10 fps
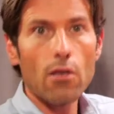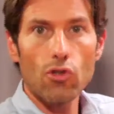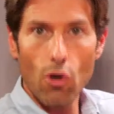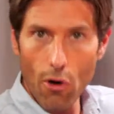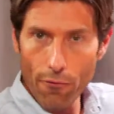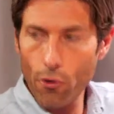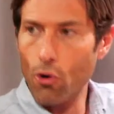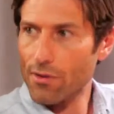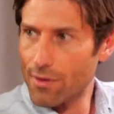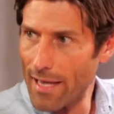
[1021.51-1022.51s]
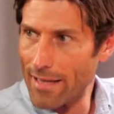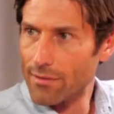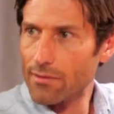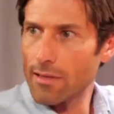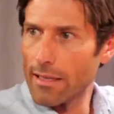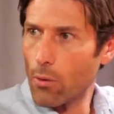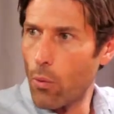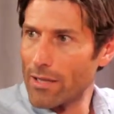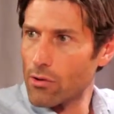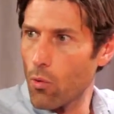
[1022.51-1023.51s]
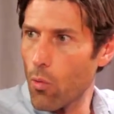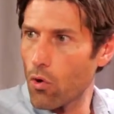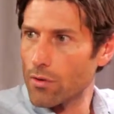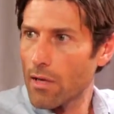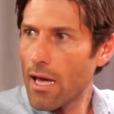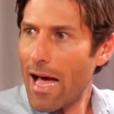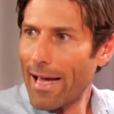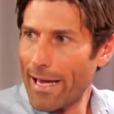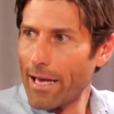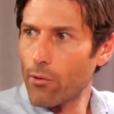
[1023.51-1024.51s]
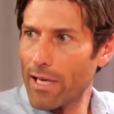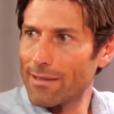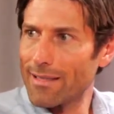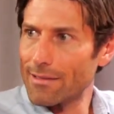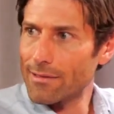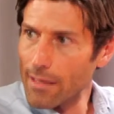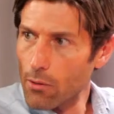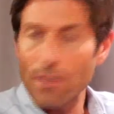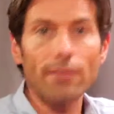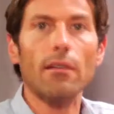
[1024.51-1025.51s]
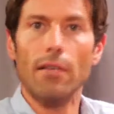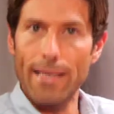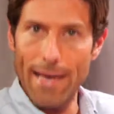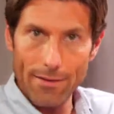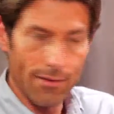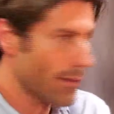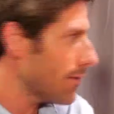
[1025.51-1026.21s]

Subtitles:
So of course, yes, the question was, I can create a sequence? Yes.